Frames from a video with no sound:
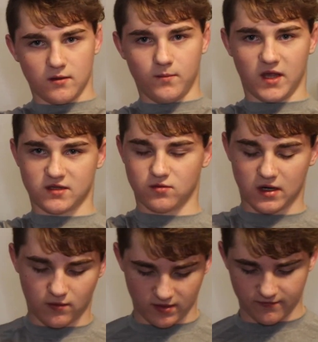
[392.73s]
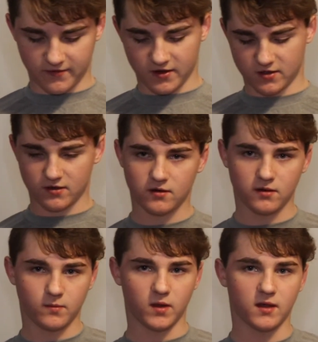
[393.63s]
mess around with the fish
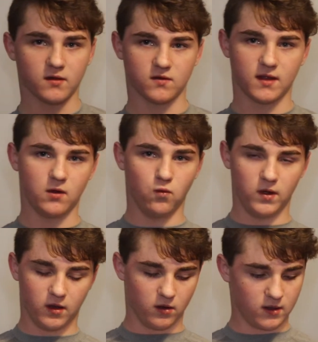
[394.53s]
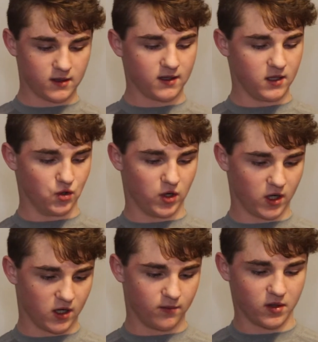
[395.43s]
because they will get you hung
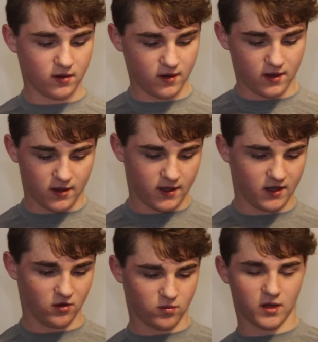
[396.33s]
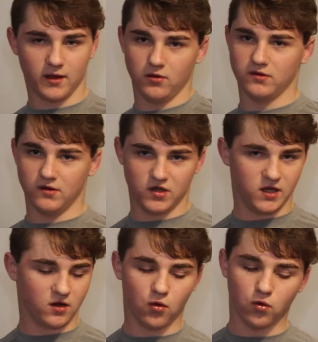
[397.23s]
up and you'll probably lose the
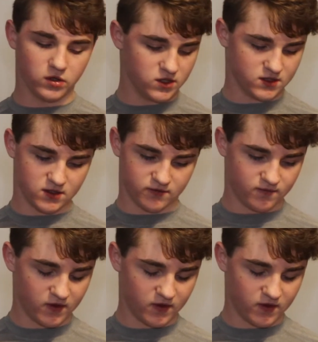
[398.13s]
jig or just the